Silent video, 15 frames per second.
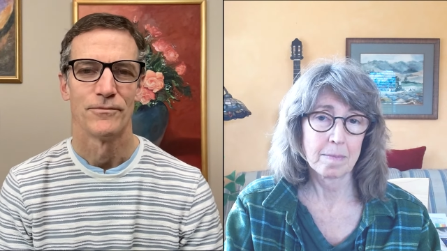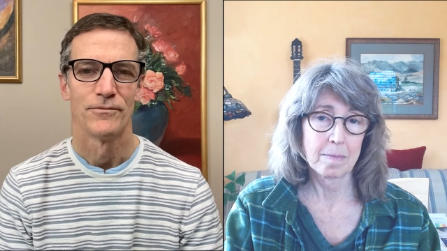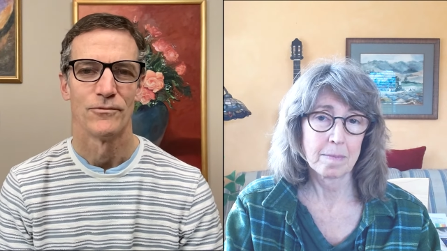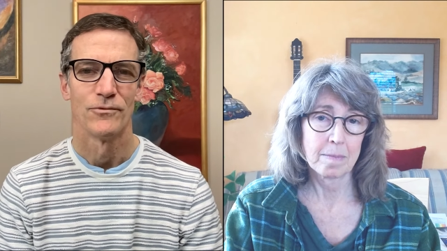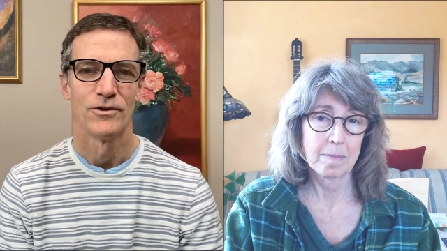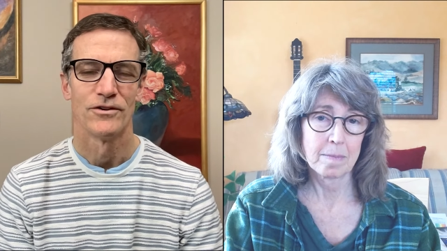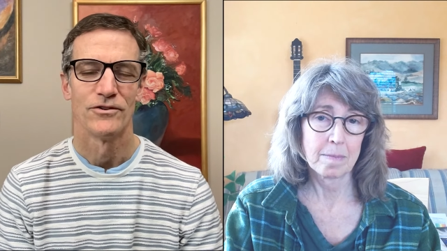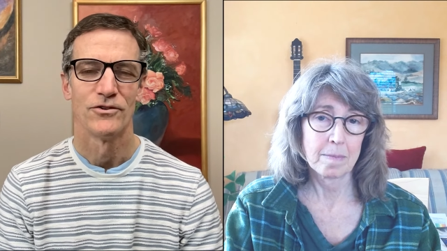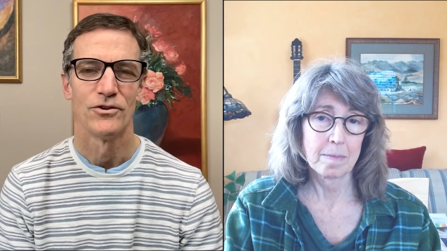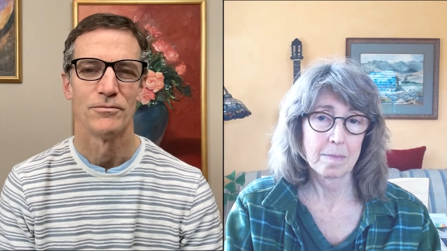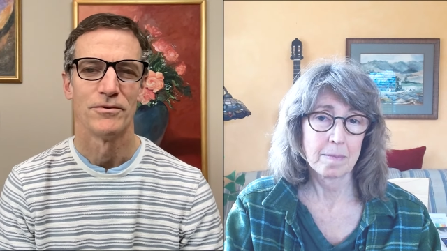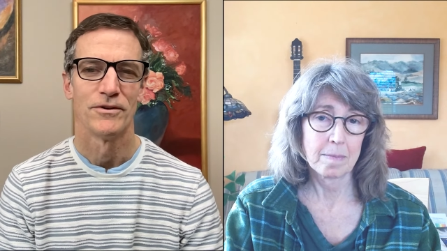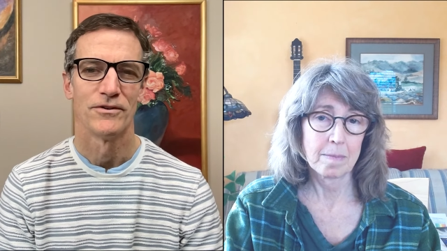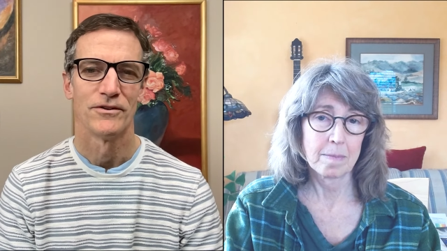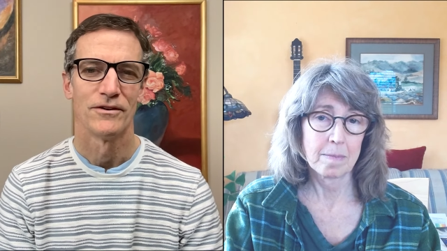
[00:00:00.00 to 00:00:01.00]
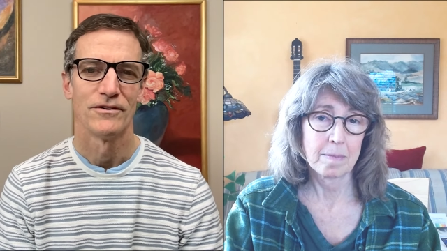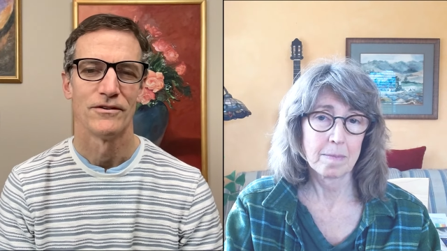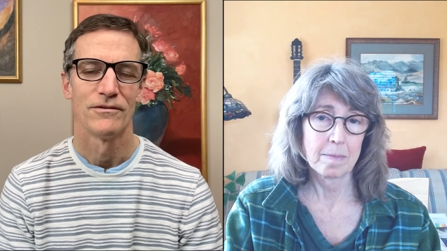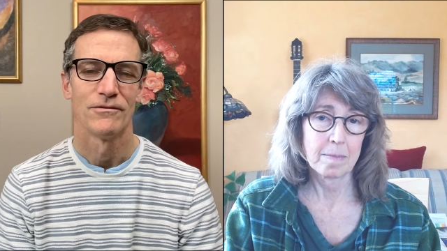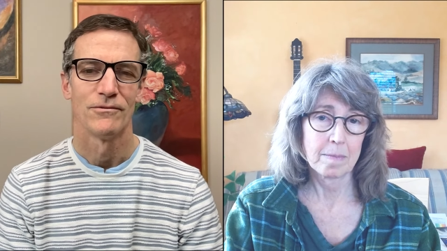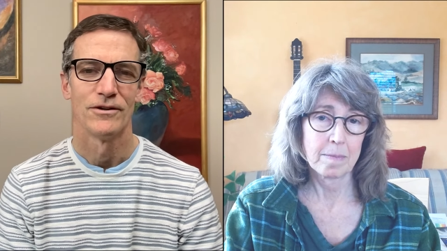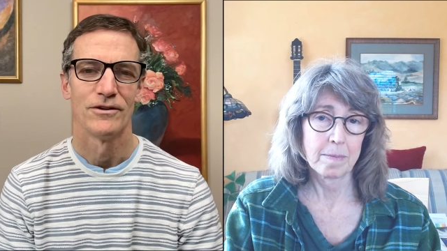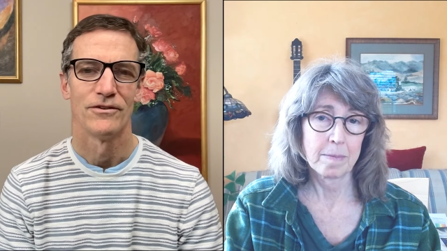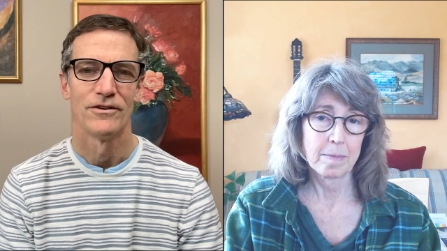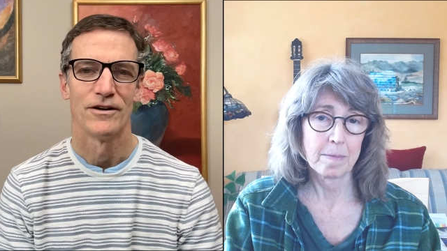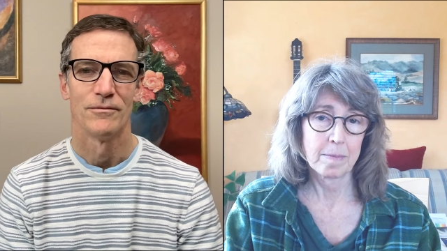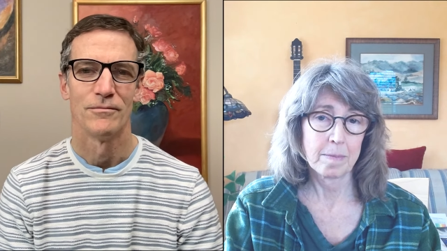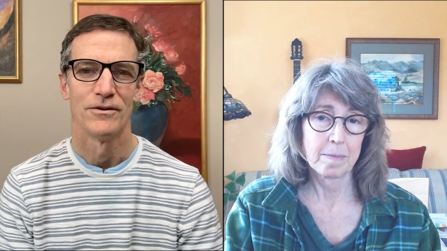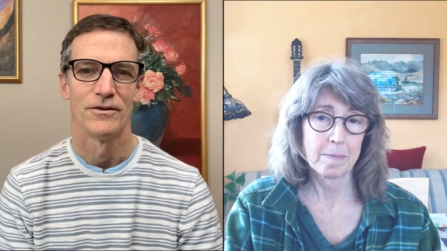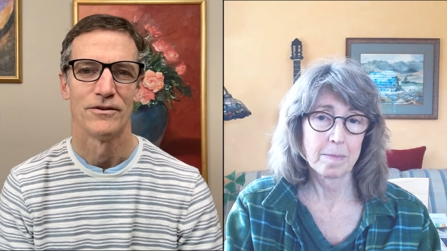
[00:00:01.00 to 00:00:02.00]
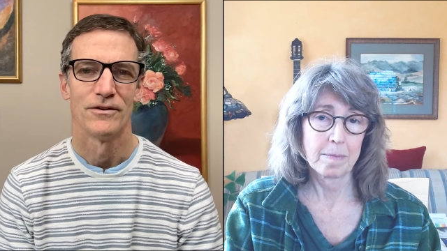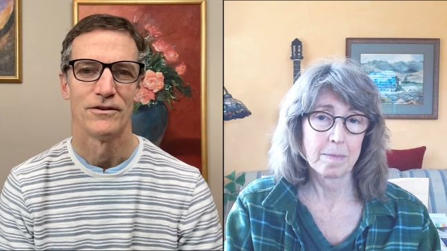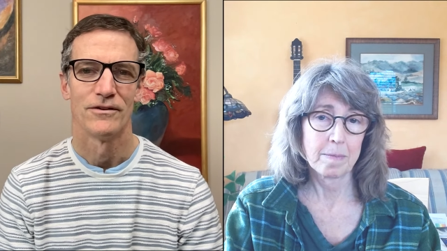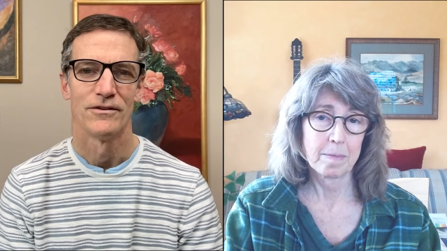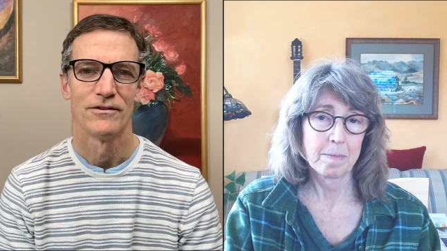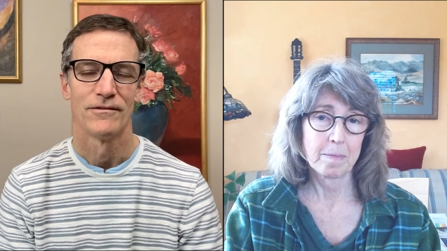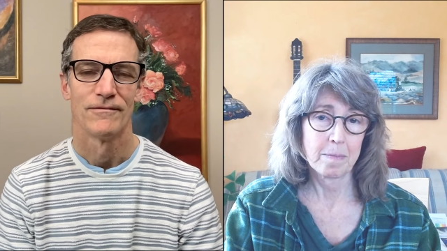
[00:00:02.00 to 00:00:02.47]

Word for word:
Speaker 1: What is your business? What is their business?